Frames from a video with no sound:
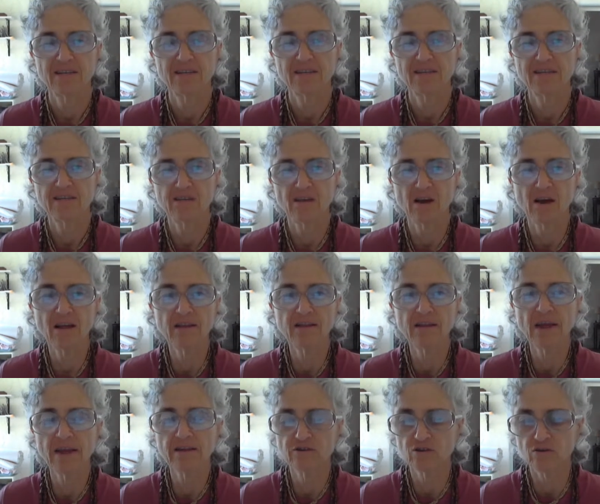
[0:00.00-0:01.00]
It's an
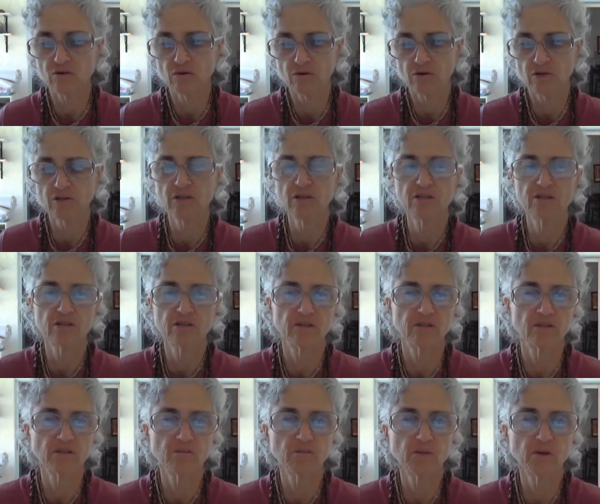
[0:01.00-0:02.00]
unnatural condition.
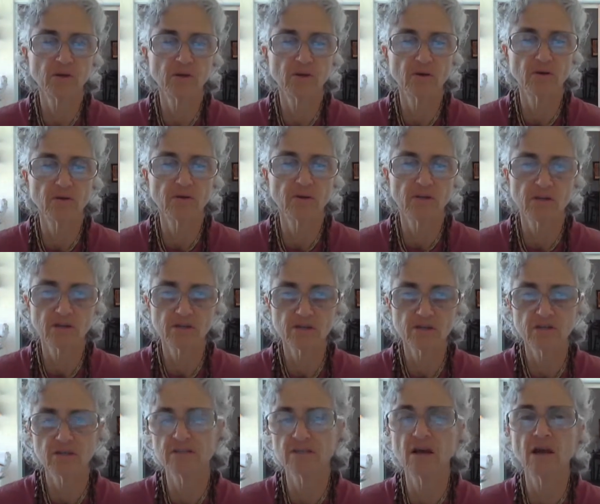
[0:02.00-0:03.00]
This material
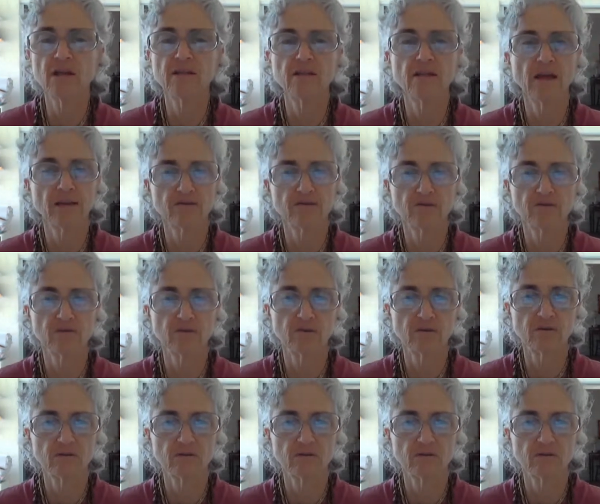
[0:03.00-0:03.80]
condition is unnatural